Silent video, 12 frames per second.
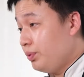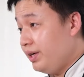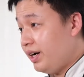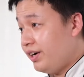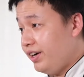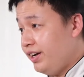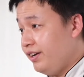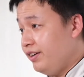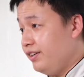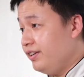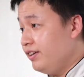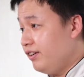We are
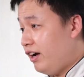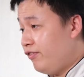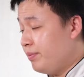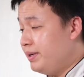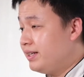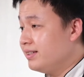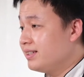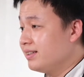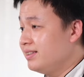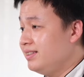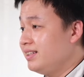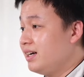a F&B
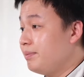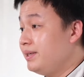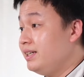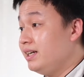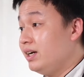consultancy company